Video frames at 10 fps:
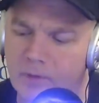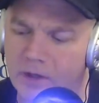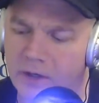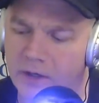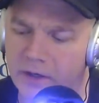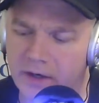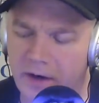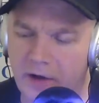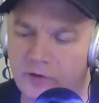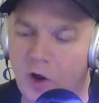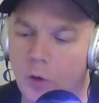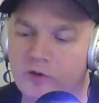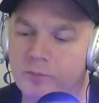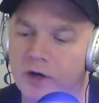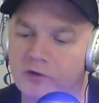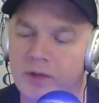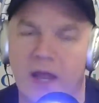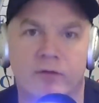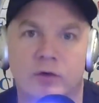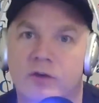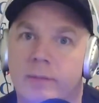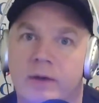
It's always bugged me. Every time